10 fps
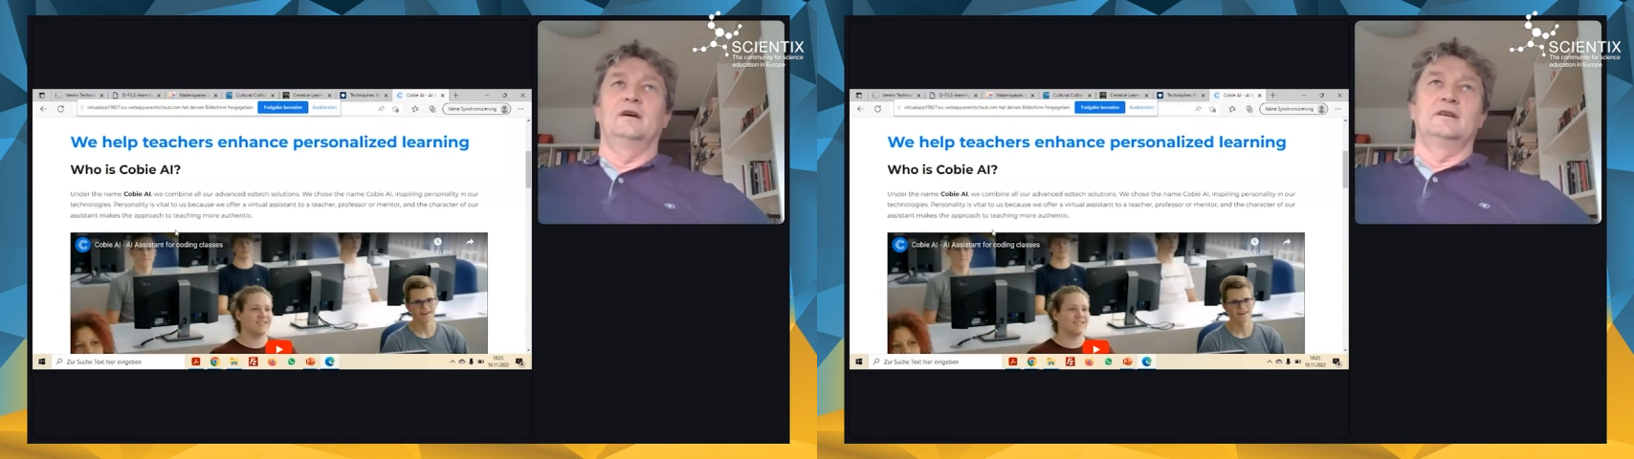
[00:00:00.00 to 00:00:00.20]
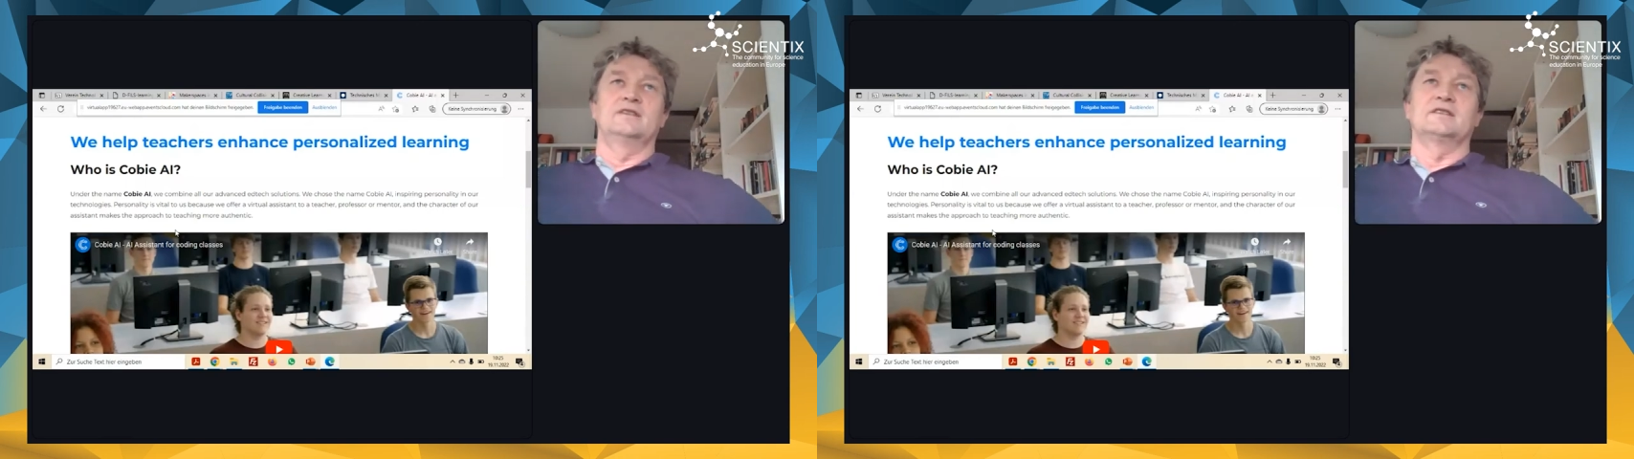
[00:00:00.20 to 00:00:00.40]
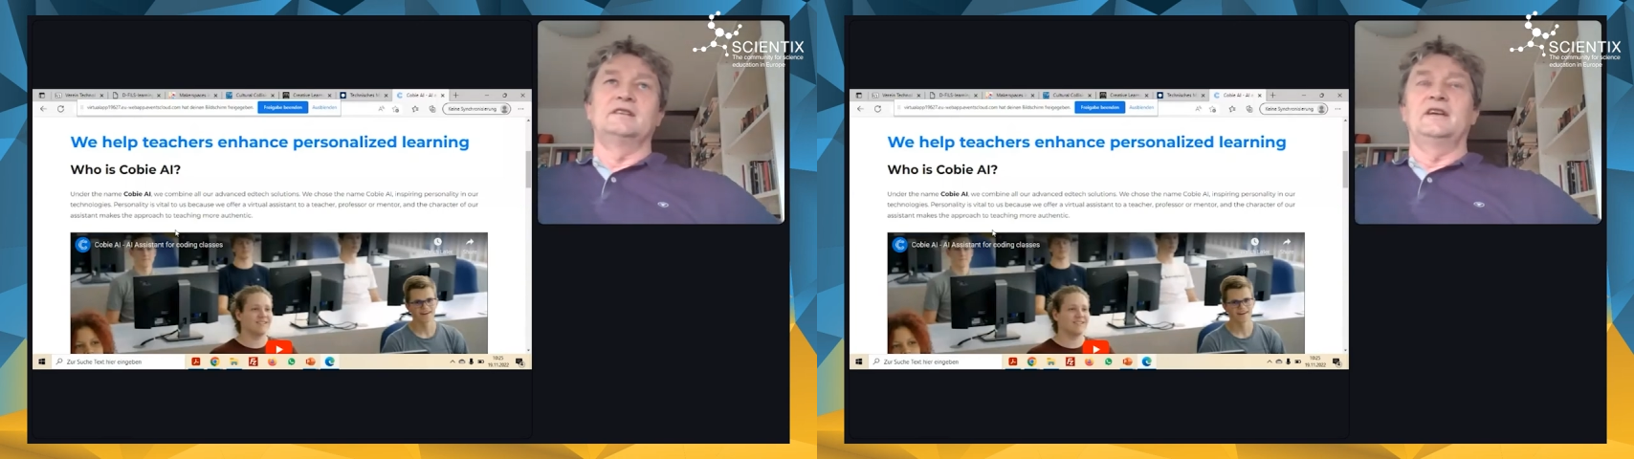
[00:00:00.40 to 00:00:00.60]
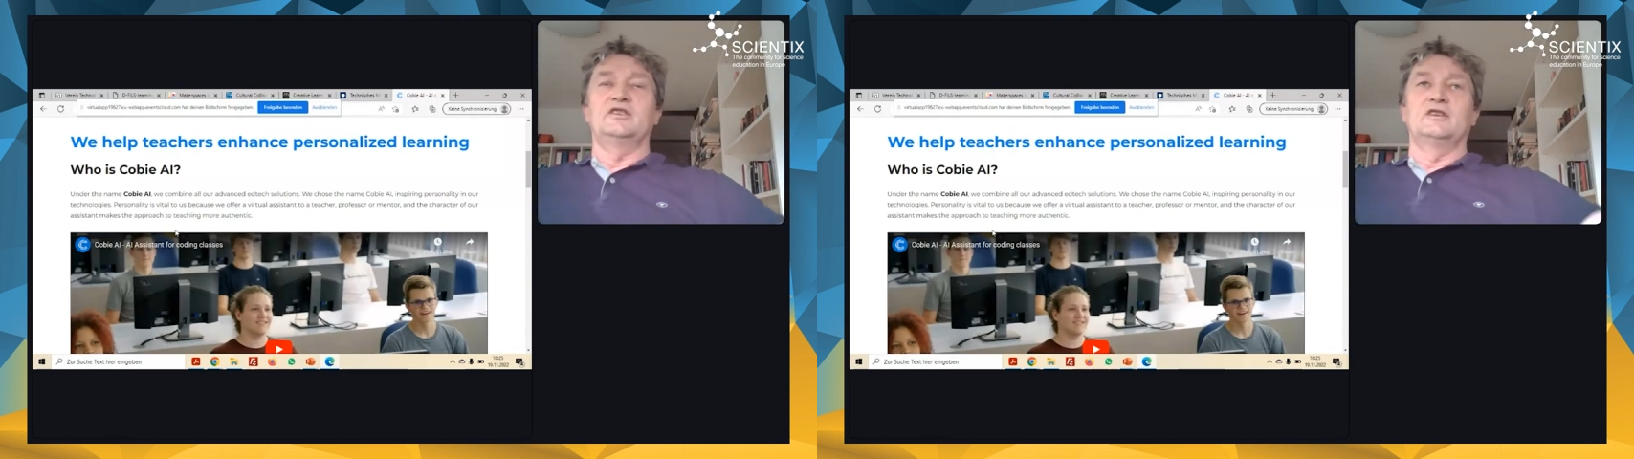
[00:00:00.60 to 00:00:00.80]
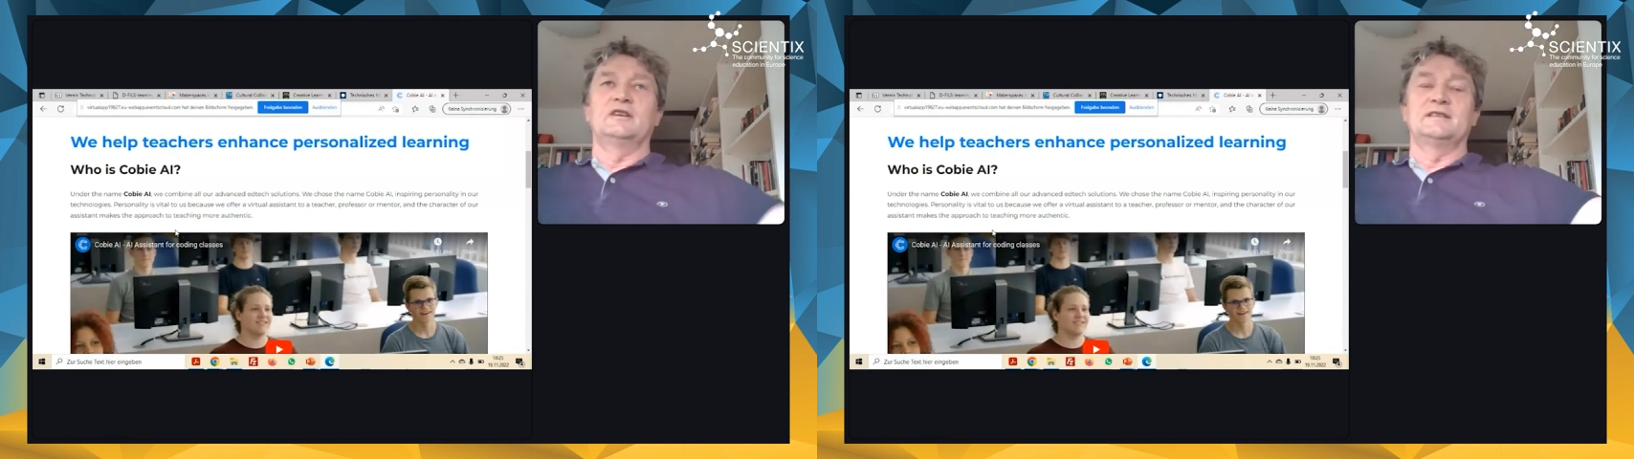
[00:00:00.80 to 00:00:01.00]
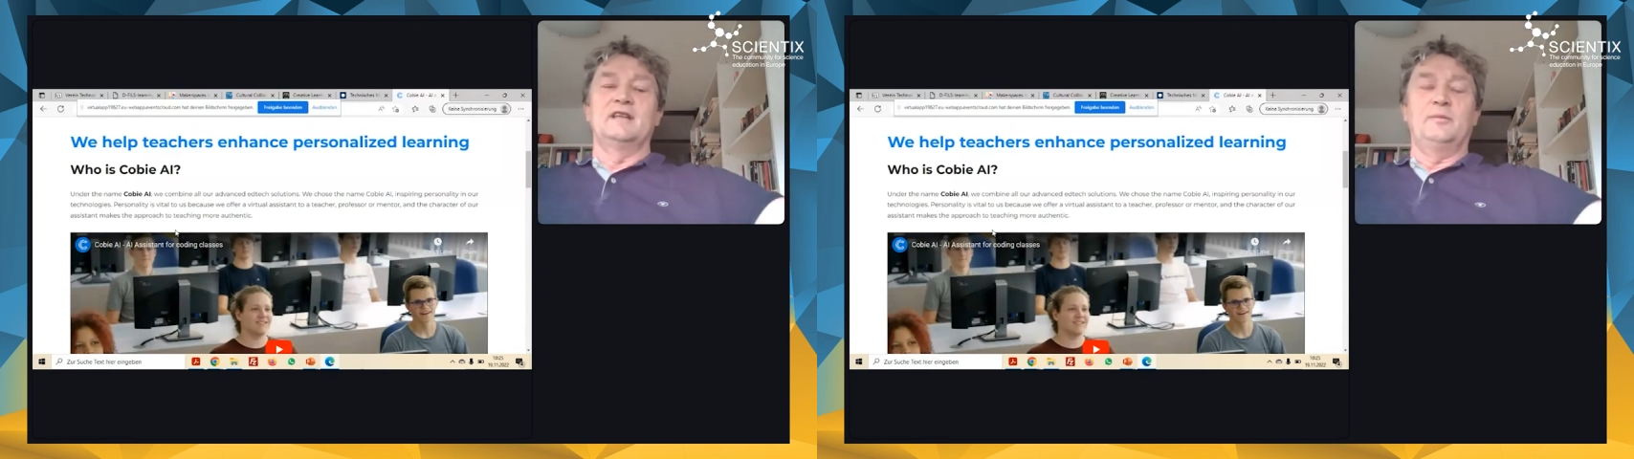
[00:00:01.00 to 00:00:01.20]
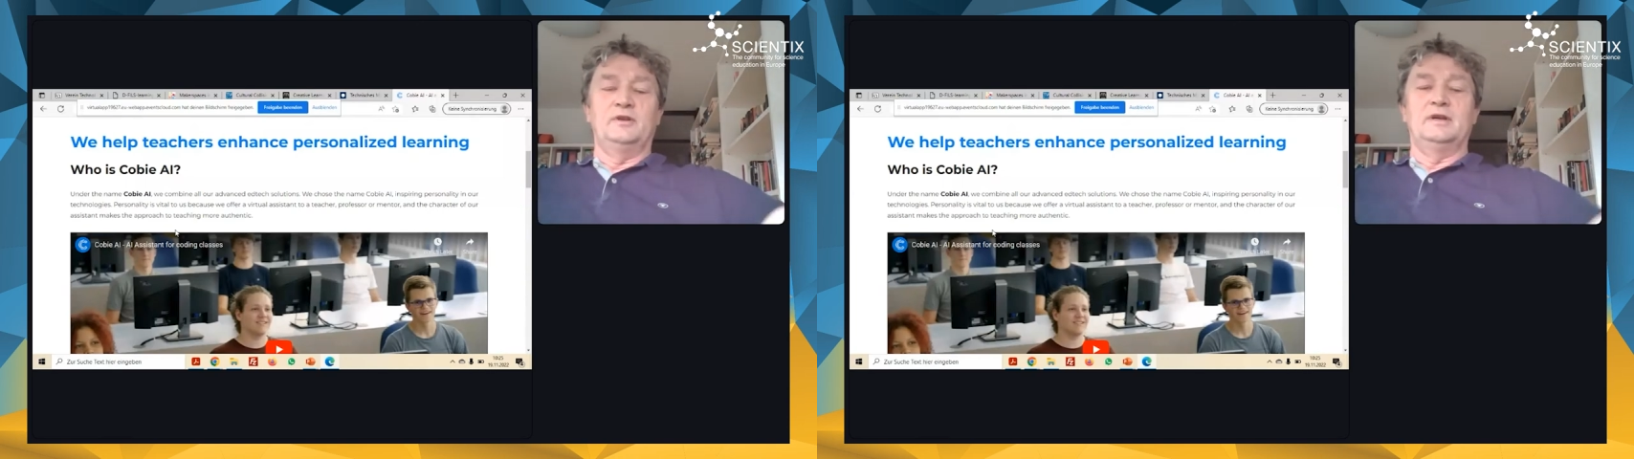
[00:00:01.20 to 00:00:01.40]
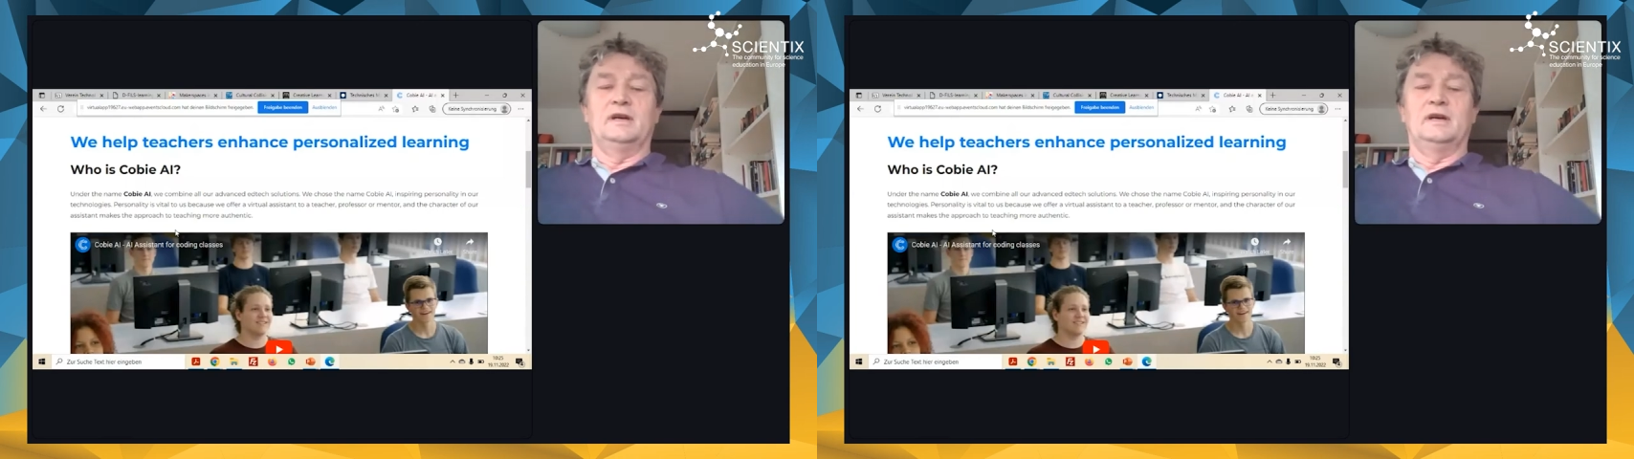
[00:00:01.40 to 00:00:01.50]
Scratch, Snap, and